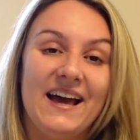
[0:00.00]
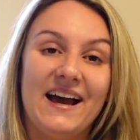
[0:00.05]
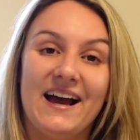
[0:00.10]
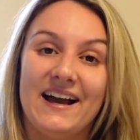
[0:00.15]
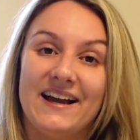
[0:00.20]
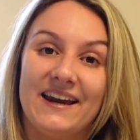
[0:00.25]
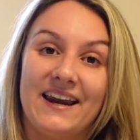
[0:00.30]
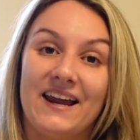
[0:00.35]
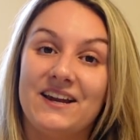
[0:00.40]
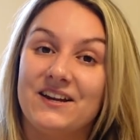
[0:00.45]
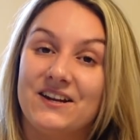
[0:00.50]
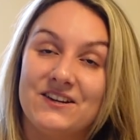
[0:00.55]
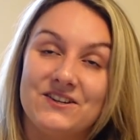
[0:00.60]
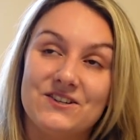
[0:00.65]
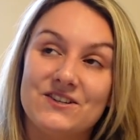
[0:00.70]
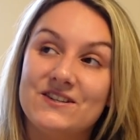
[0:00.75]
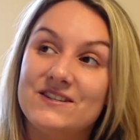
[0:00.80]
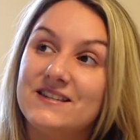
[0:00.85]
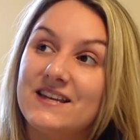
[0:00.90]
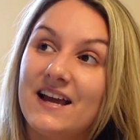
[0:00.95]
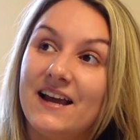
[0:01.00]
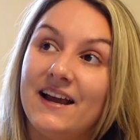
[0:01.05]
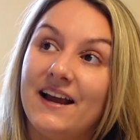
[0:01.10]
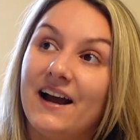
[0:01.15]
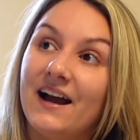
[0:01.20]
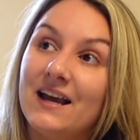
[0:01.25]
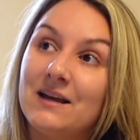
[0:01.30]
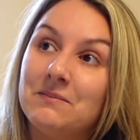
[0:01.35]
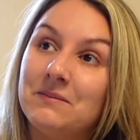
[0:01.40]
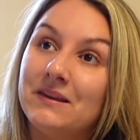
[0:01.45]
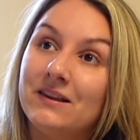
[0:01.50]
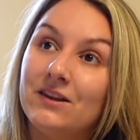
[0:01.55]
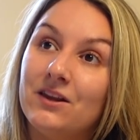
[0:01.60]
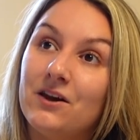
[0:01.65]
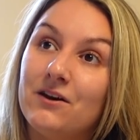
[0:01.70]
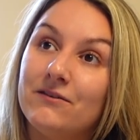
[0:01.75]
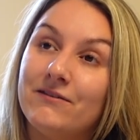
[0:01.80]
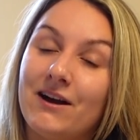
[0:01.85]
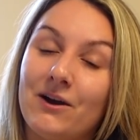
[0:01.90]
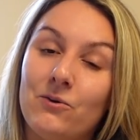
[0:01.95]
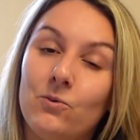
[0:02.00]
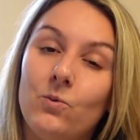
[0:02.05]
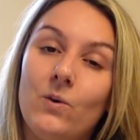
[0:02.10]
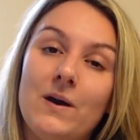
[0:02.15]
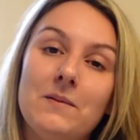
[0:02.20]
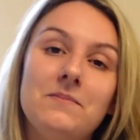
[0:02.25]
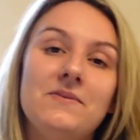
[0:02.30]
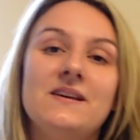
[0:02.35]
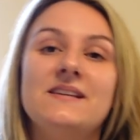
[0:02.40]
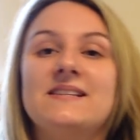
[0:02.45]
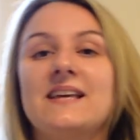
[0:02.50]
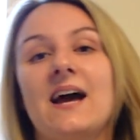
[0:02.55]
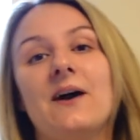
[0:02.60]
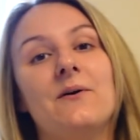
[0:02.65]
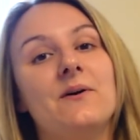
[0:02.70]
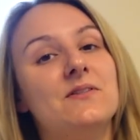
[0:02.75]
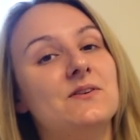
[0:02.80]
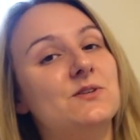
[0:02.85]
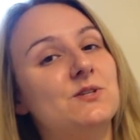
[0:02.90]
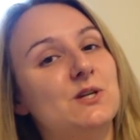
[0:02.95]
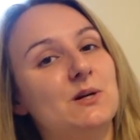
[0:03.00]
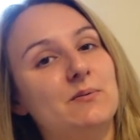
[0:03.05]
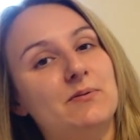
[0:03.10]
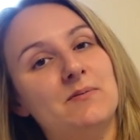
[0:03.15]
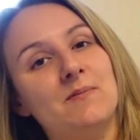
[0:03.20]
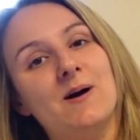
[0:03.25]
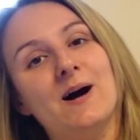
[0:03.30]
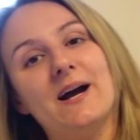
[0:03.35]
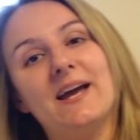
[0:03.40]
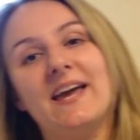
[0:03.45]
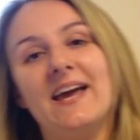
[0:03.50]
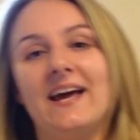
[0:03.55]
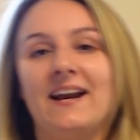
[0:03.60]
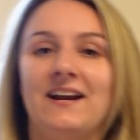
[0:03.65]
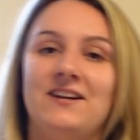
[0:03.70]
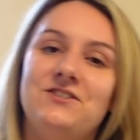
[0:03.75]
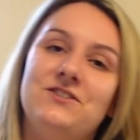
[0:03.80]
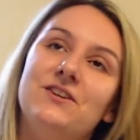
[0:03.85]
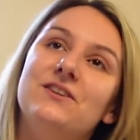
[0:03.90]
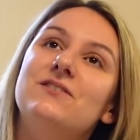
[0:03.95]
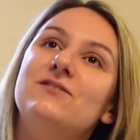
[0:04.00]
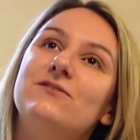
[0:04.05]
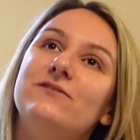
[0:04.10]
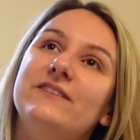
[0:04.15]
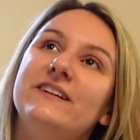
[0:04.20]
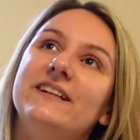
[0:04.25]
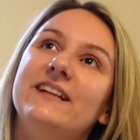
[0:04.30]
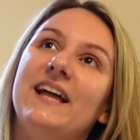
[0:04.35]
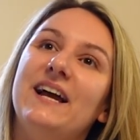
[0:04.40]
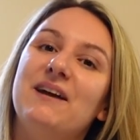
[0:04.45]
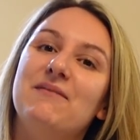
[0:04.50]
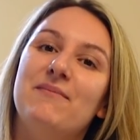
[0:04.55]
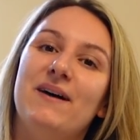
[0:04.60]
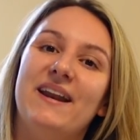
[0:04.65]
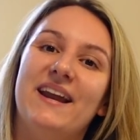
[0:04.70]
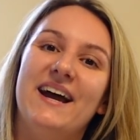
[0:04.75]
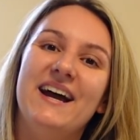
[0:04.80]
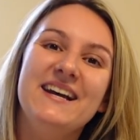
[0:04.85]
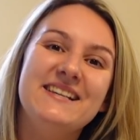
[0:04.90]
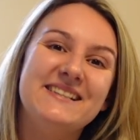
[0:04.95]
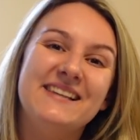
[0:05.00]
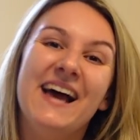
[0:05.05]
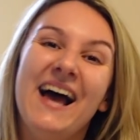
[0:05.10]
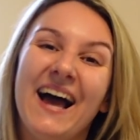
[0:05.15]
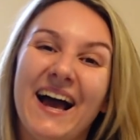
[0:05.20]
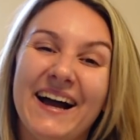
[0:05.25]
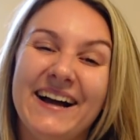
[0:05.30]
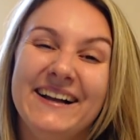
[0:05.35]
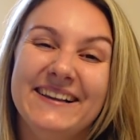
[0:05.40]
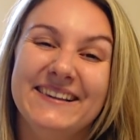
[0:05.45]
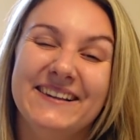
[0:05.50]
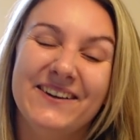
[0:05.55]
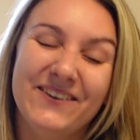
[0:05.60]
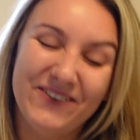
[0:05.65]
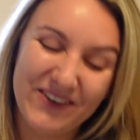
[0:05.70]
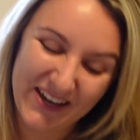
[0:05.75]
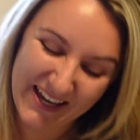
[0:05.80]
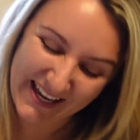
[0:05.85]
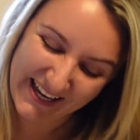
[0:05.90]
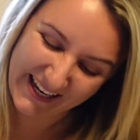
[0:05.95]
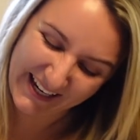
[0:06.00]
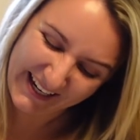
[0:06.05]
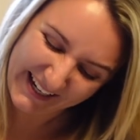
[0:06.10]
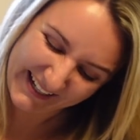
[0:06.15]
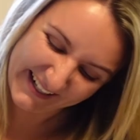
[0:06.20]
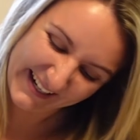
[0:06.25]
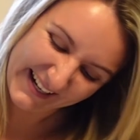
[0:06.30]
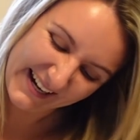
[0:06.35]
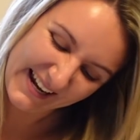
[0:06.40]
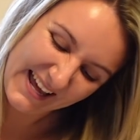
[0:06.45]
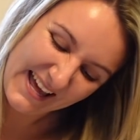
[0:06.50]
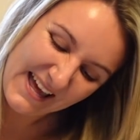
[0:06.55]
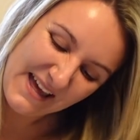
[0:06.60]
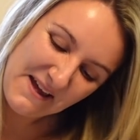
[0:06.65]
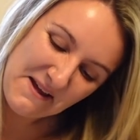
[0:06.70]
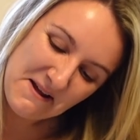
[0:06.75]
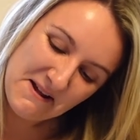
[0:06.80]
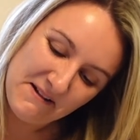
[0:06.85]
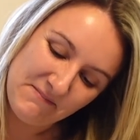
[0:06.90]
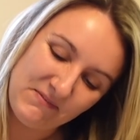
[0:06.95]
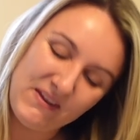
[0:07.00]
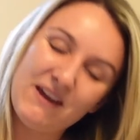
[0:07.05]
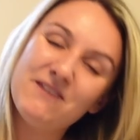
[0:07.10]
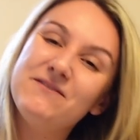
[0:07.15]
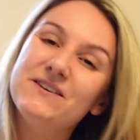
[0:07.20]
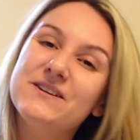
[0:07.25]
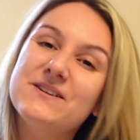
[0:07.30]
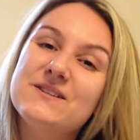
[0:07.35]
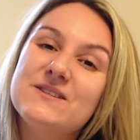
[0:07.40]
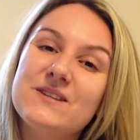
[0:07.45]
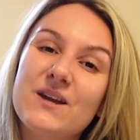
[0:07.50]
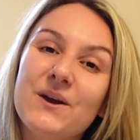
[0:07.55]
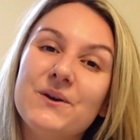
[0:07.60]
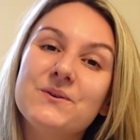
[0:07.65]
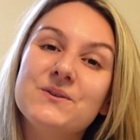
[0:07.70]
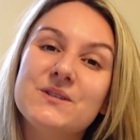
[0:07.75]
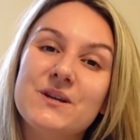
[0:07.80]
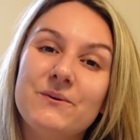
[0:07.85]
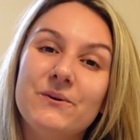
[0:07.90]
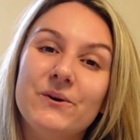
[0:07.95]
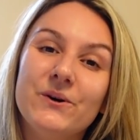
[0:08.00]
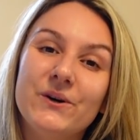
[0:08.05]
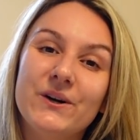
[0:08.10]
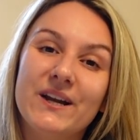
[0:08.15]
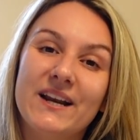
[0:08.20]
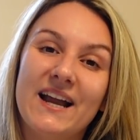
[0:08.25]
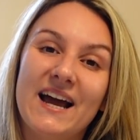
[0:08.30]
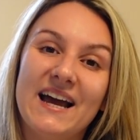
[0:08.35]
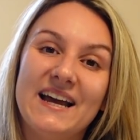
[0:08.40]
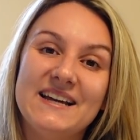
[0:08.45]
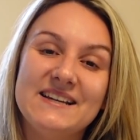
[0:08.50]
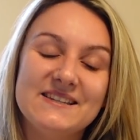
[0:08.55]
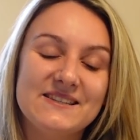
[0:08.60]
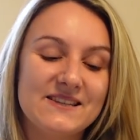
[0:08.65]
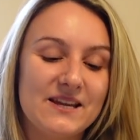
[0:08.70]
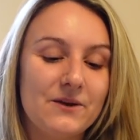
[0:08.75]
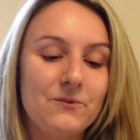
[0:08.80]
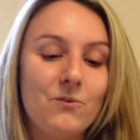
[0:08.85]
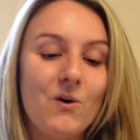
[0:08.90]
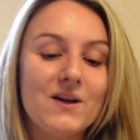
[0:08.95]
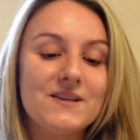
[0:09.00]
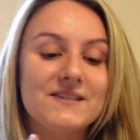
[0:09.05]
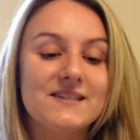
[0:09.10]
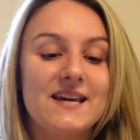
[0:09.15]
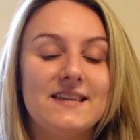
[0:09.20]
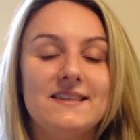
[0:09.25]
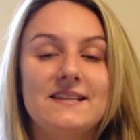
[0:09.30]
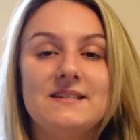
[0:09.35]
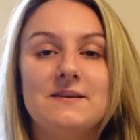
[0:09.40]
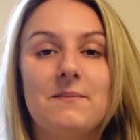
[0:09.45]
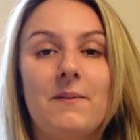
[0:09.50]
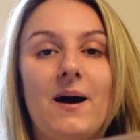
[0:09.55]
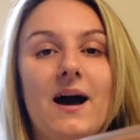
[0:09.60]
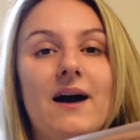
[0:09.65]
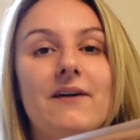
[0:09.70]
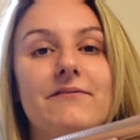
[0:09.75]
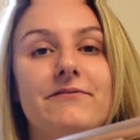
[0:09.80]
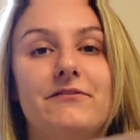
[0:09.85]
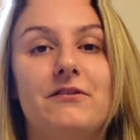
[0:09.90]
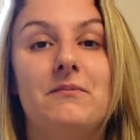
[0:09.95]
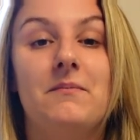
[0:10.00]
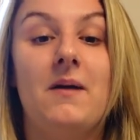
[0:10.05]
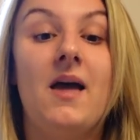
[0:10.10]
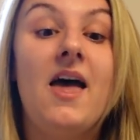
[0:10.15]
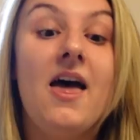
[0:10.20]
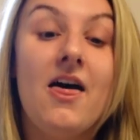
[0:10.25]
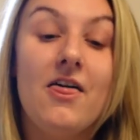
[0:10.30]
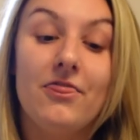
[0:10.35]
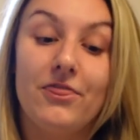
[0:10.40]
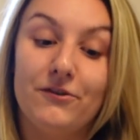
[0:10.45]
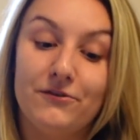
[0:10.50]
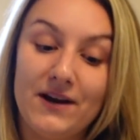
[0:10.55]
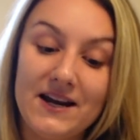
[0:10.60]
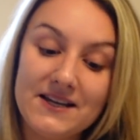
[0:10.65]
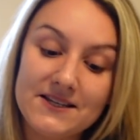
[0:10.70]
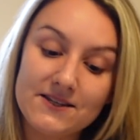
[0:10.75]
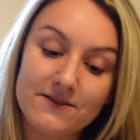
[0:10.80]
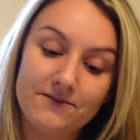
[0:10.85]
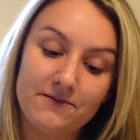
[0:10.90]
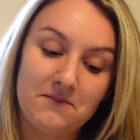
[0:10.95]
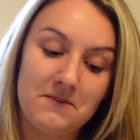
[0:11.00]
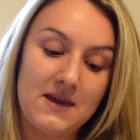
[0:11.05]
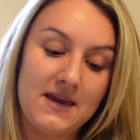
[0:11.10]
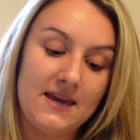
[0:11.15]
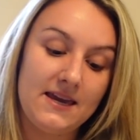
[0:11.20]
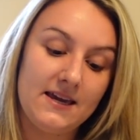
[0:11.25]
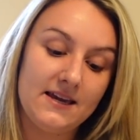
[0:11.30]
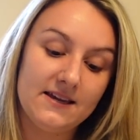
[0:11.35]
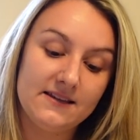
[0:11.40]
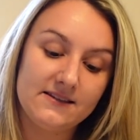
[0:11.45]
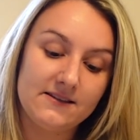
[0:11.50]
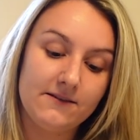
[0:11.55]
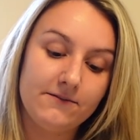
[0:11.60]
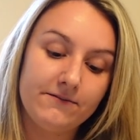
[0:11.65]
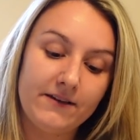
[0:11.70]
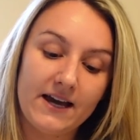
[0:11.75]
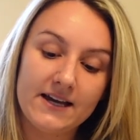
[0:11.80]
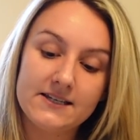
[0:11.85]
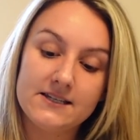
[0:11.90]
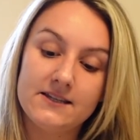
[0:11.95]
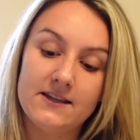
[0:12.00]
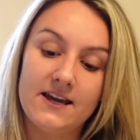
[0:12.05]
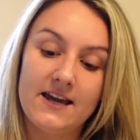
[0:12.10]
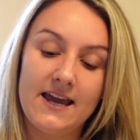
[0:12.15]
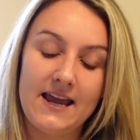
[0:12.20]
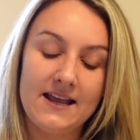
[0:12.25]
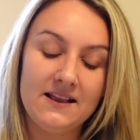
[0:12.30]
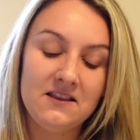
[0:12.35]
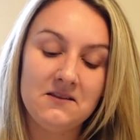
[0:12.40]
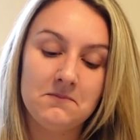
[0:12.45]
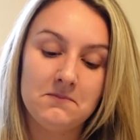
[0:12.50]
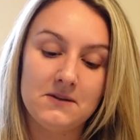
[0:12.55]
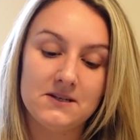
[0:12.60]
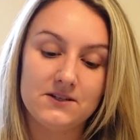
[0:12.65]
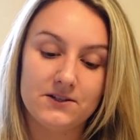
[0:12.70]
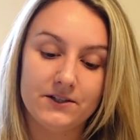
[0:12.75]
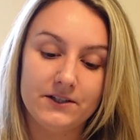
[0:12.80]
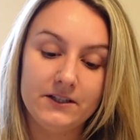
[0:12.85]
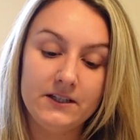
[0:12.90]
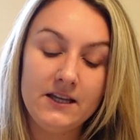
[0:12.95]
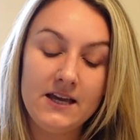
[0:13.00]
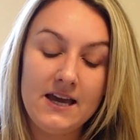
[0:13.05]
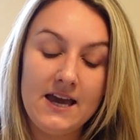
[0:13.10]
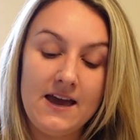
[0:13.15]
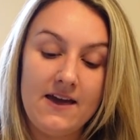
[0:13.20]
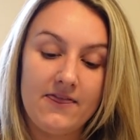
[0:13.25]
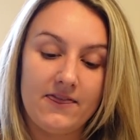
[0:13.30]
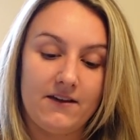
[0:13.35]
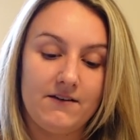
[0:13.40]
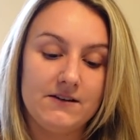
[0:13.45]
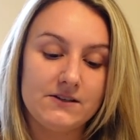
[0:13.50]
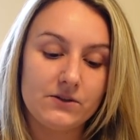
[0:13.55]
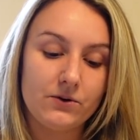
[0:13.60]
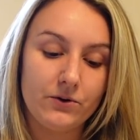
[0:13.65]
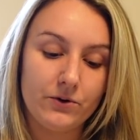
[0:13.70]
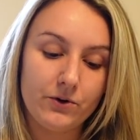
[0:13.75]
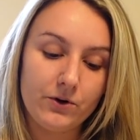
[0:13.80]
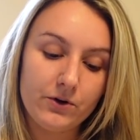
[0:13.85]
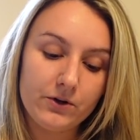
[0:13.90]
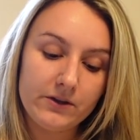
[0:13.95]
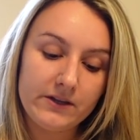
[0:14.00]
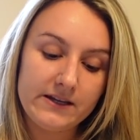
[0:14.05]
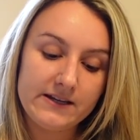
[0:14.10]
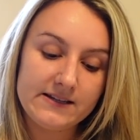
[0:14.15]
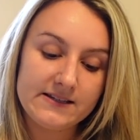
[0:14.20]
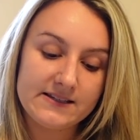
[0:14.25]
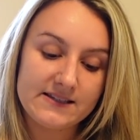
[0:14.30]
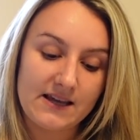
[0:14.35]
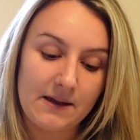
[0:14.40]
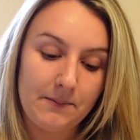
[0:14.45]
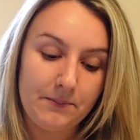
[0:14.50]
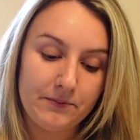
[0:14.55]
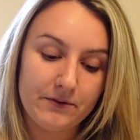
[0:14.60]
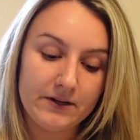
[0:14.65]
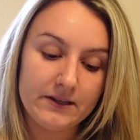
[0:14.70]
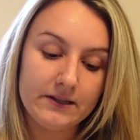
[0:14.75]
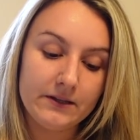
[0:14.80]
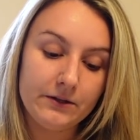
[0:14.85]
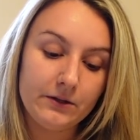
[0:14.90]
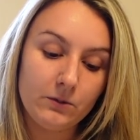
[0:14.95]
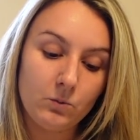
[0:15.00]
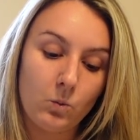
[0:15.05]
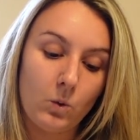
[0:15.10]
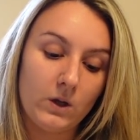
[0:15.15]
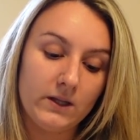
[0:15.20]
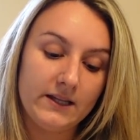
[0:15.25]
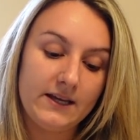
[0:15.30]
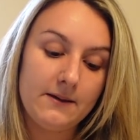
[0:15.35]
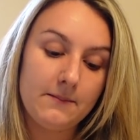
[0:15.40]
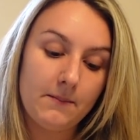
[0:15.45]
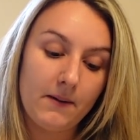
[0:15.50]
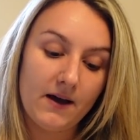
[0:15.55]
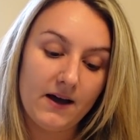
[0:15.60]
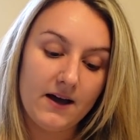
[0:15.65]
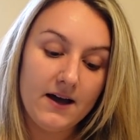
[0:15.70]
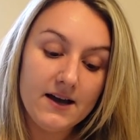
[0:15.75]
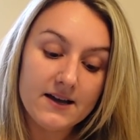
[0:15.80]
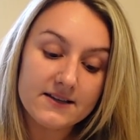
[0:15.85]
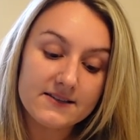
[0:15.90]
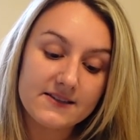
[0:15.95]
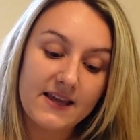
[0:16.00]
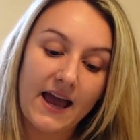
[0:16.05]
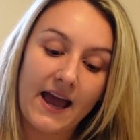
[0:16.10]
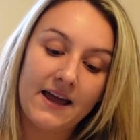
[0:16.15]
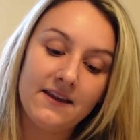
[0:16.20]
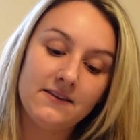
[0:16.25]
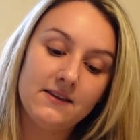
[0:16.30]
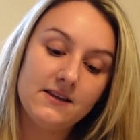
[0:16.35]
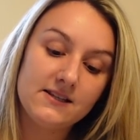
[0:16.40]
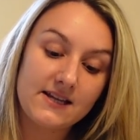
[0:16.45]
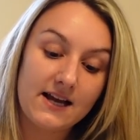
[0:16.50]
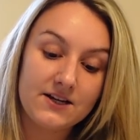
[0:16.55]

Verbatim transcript: And I can just say I am in love. I whip this out in the supermarket and I just feel like a badass. I love it. I feel so, so organised. So what set this apart from the rest for me is the fact that in the middle there is all these separate little wallet parts, and there's